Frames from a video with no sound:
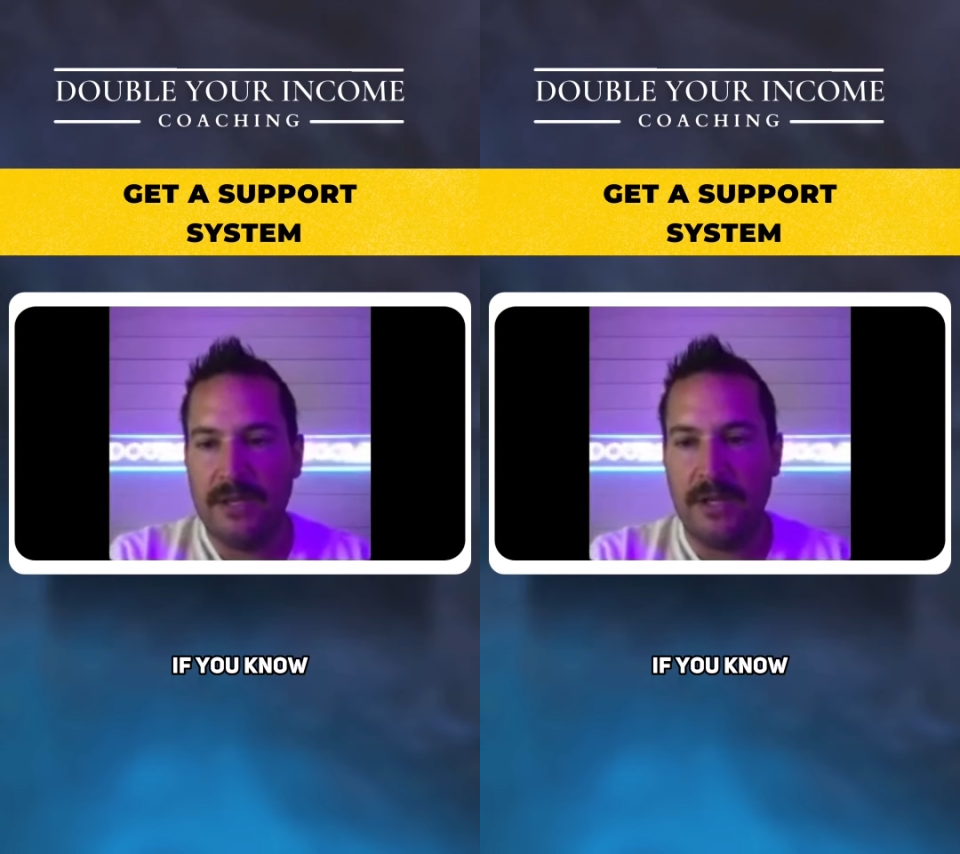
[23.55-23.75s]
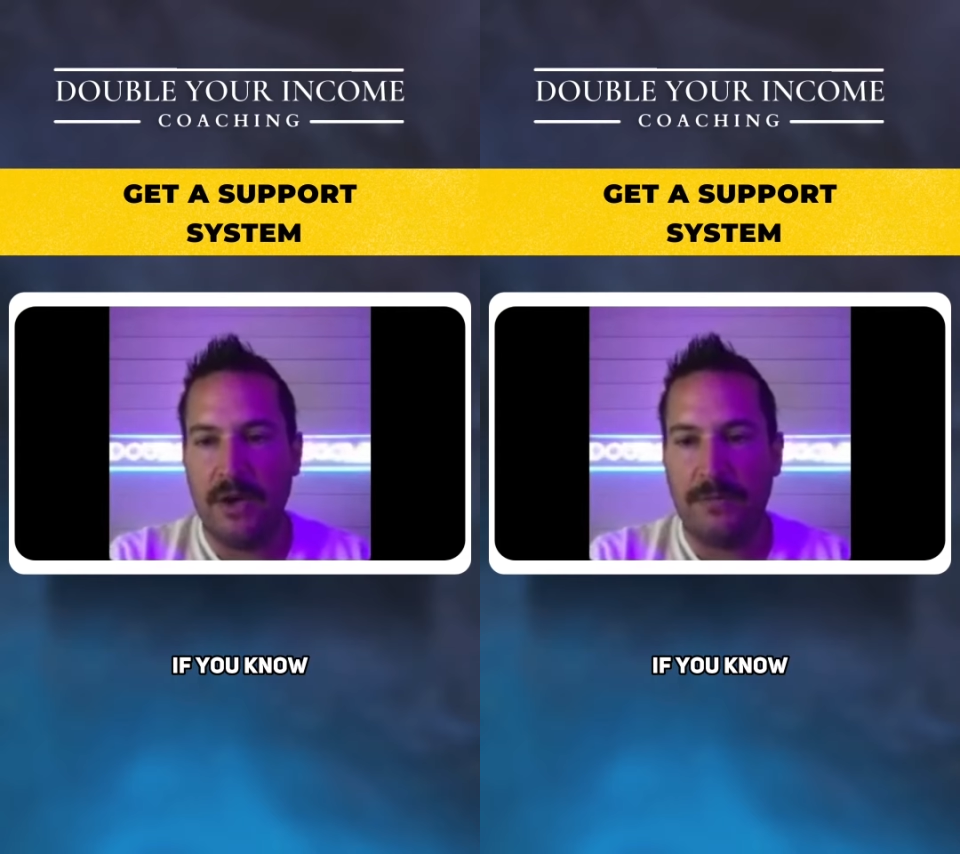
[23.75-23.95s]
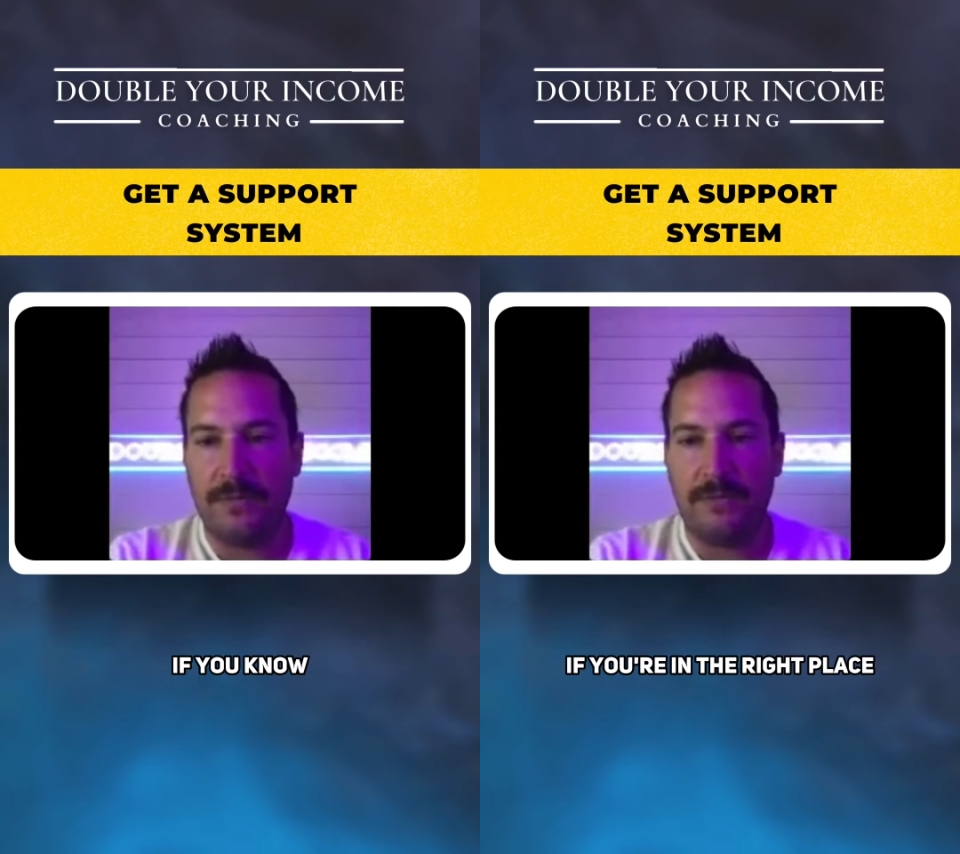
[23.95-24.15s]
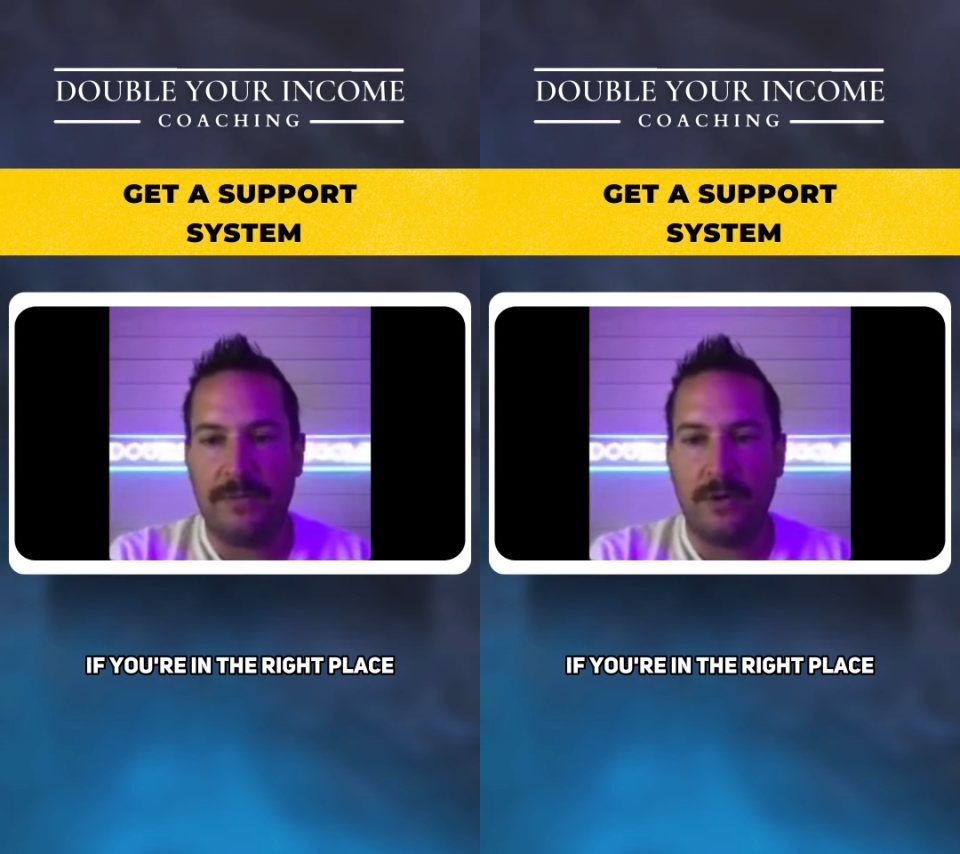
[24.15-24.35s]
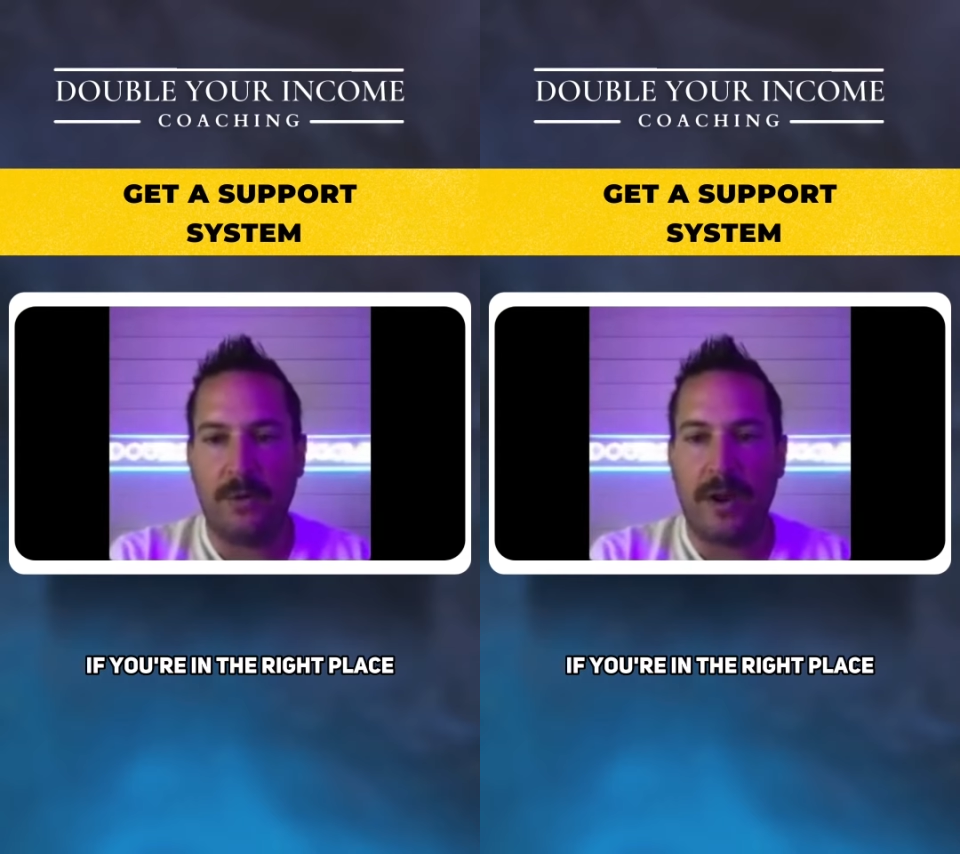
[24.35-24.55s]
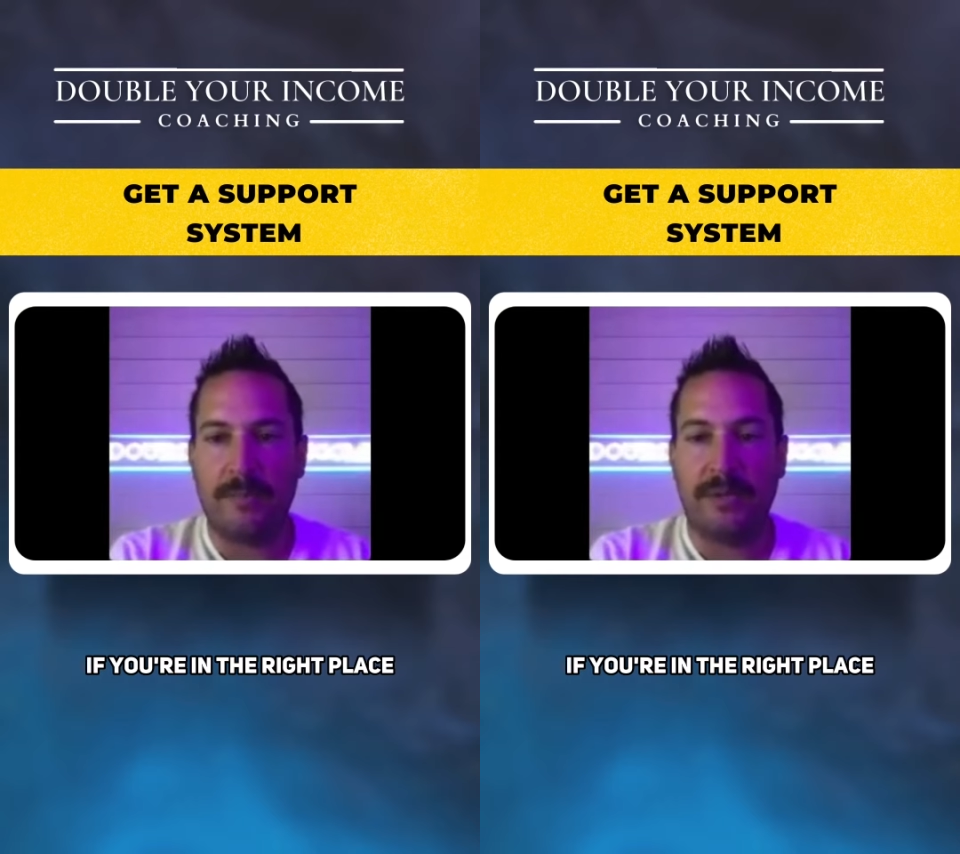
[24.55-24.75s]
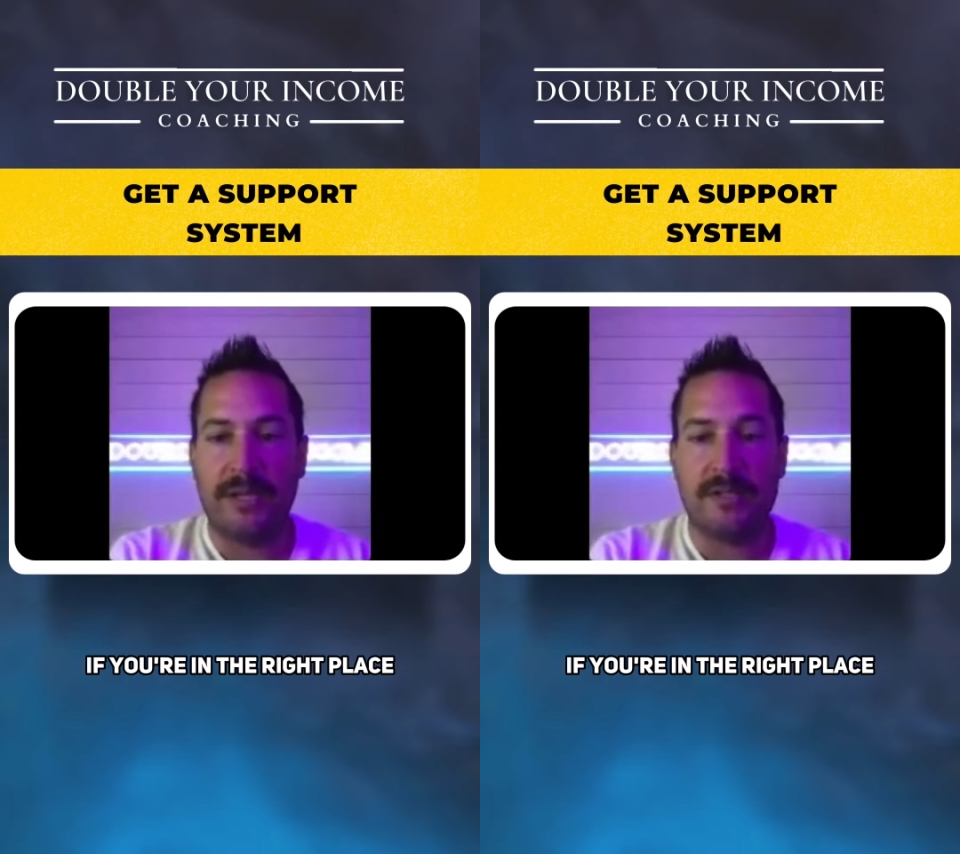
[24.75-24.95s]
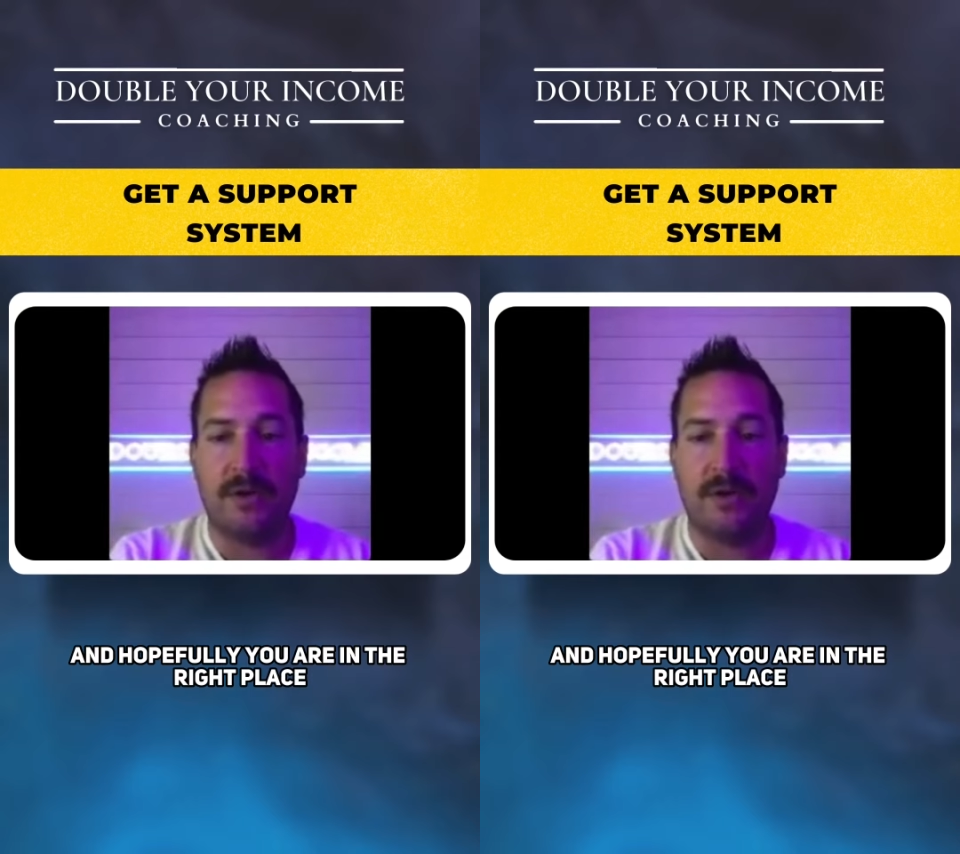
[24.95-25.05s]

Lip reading: you're in the right place,